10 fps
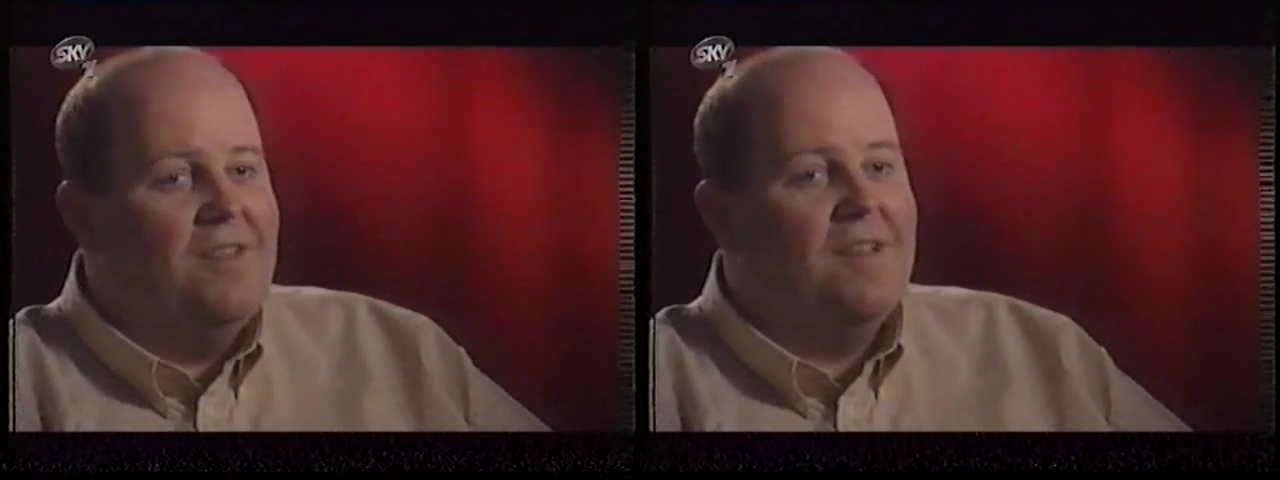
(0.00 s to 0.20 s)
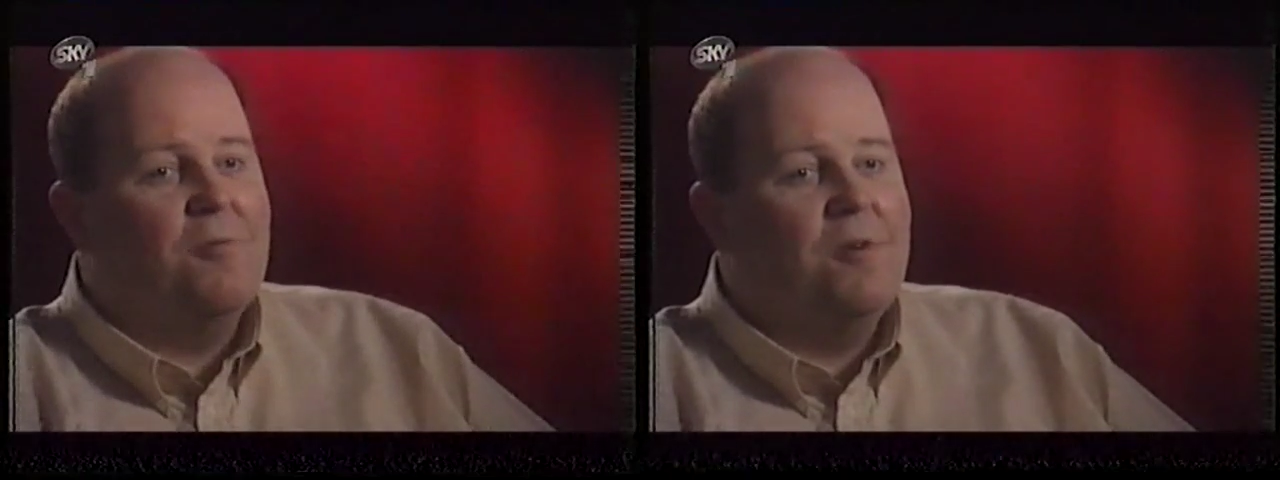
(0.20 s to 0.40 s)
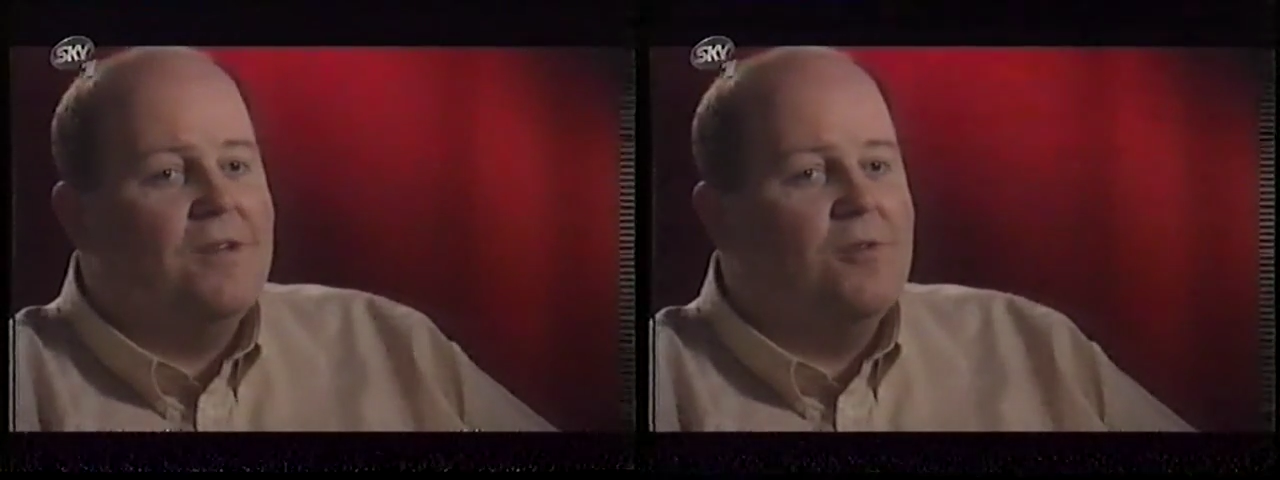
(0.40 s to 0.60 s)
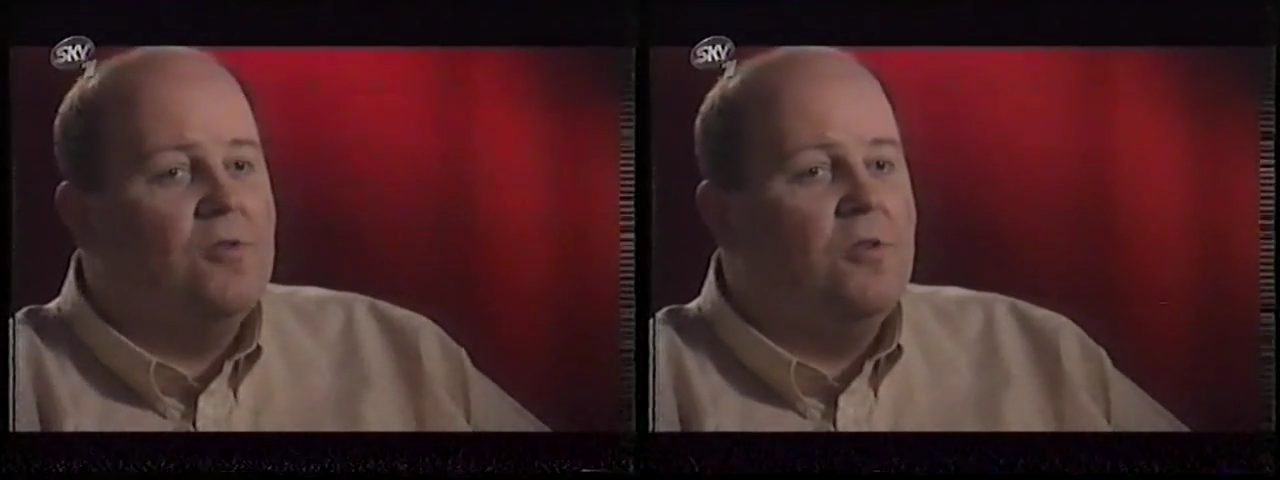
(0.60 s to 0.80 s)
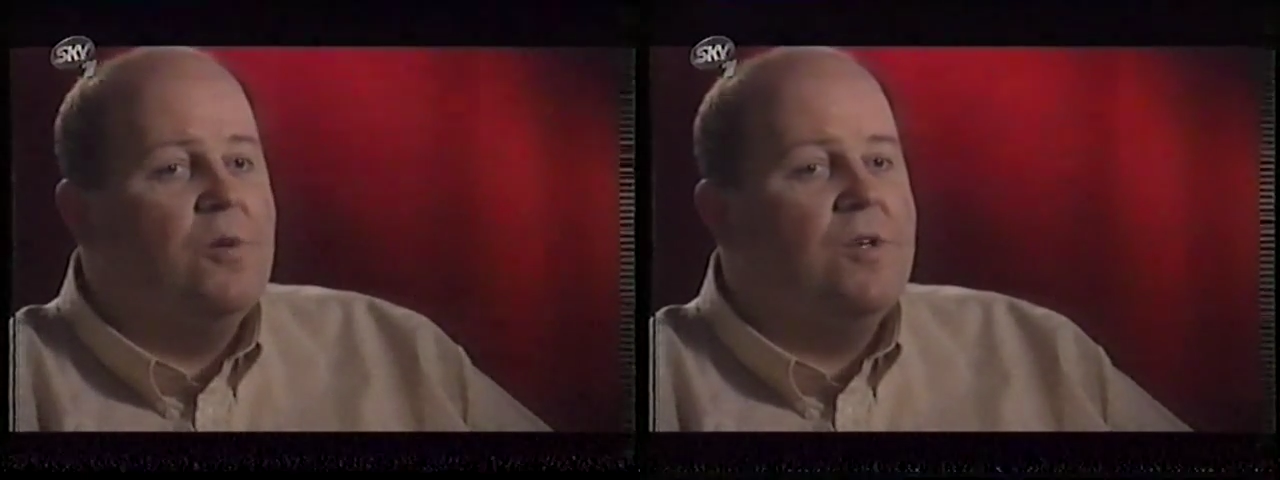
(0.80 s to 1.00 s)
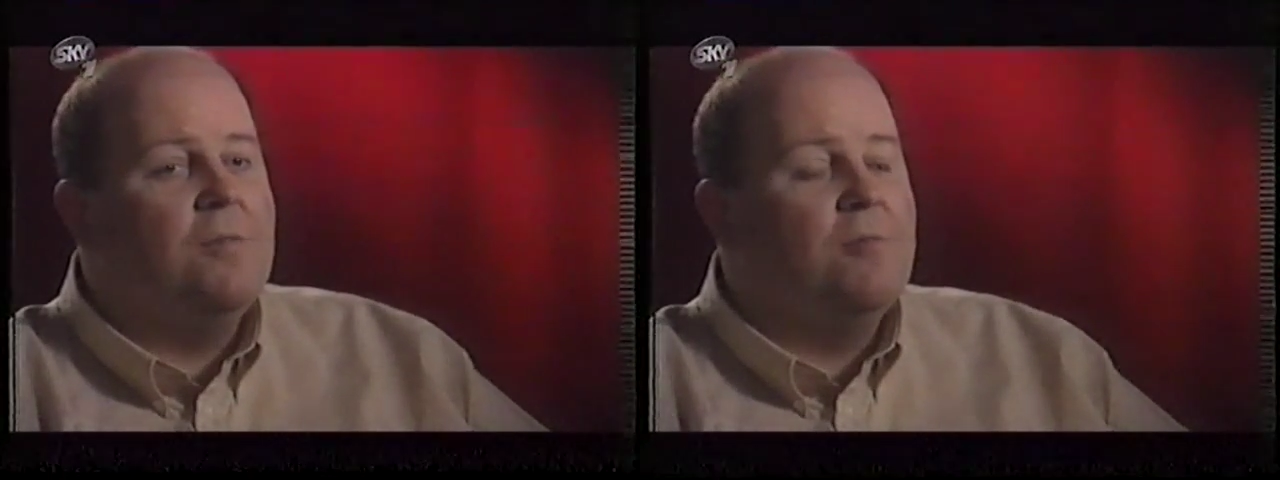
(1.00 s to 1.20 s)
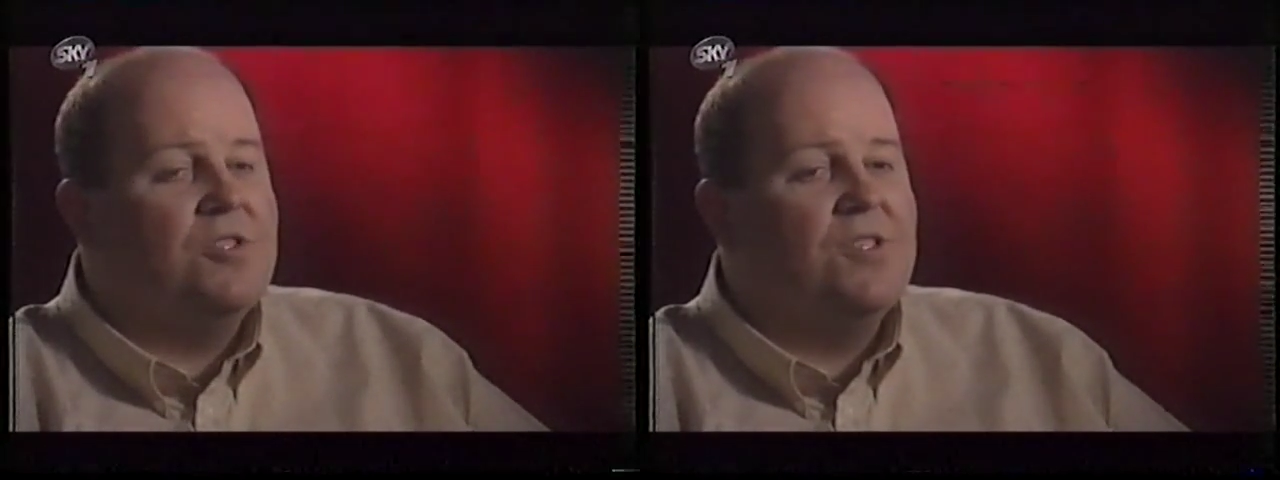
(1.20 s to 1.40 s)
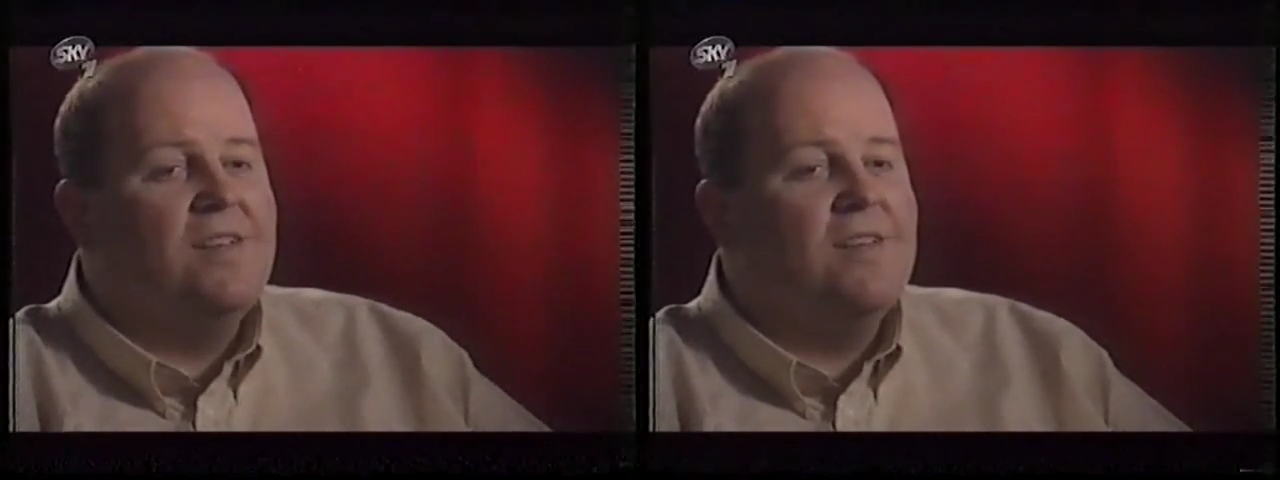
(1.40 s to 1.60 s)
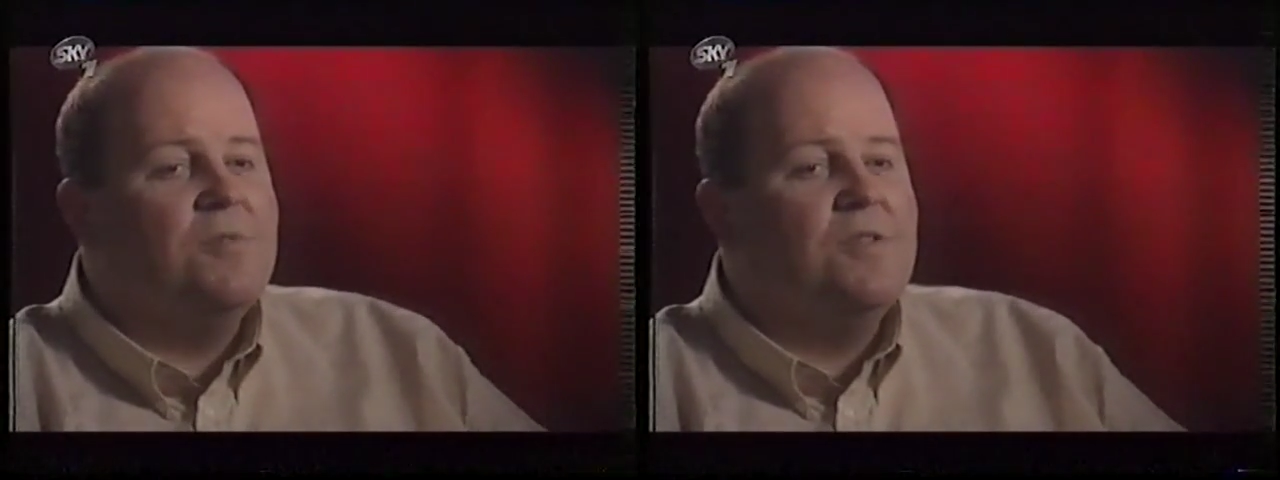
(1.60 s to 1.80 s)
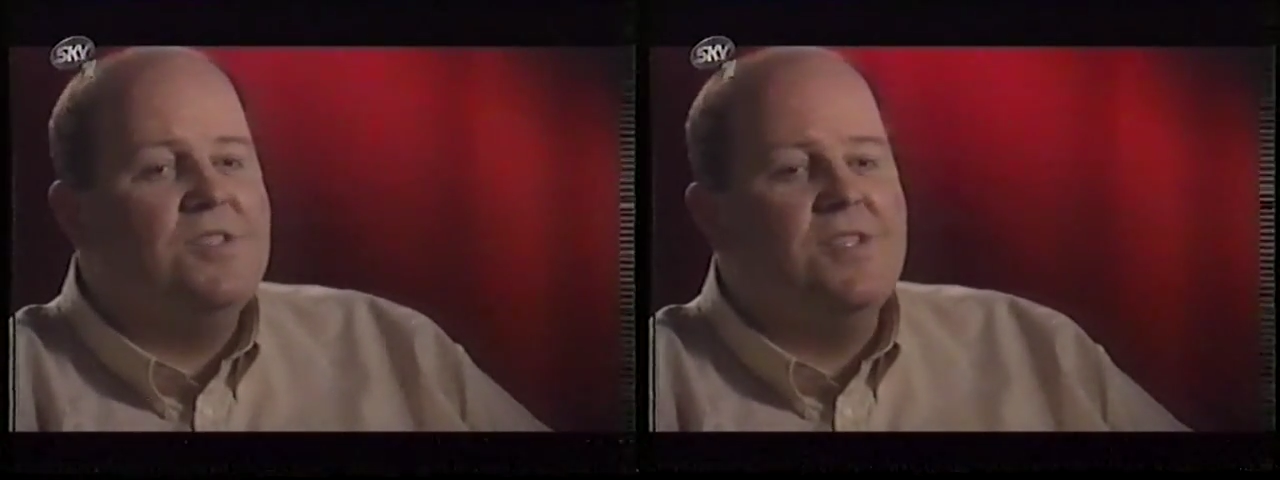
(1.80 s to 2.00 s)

hit that winning goal and where you were standing when the